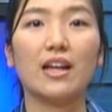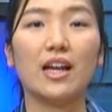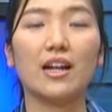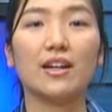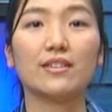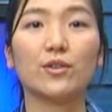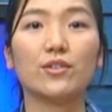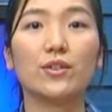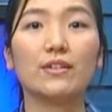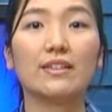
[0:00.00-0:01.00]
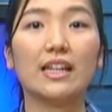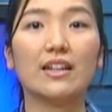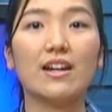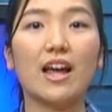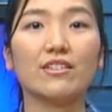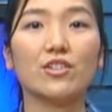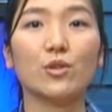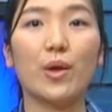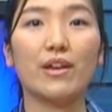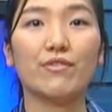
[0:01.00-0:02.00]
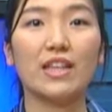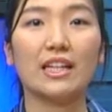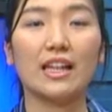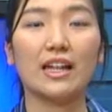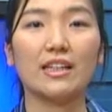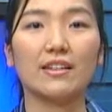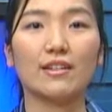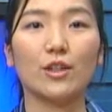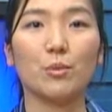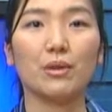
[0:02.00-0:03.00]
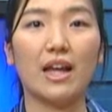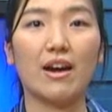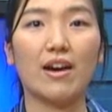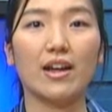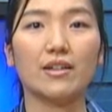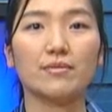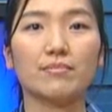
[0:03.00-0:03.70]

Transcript: It also suits the international way of thinking in this global era."